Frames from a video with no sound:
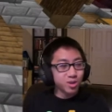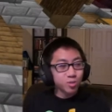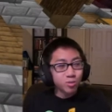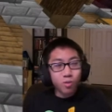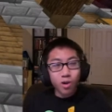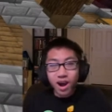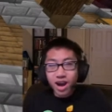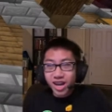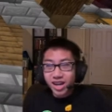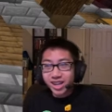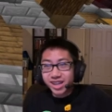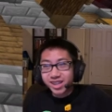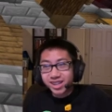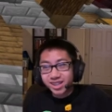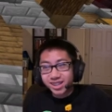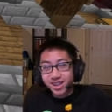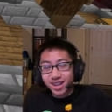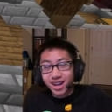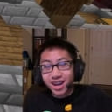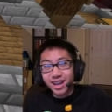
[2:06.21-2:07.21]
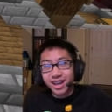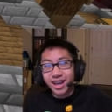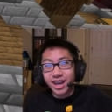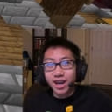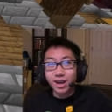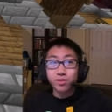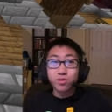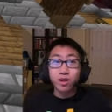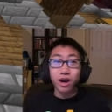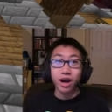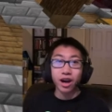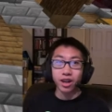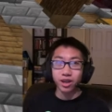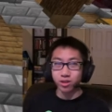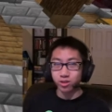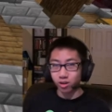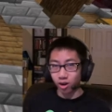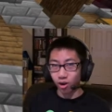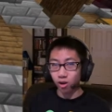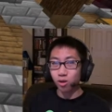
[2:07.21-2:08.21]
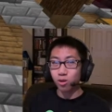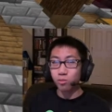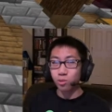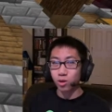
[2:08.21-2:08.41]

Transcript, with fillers: why I have iron armor.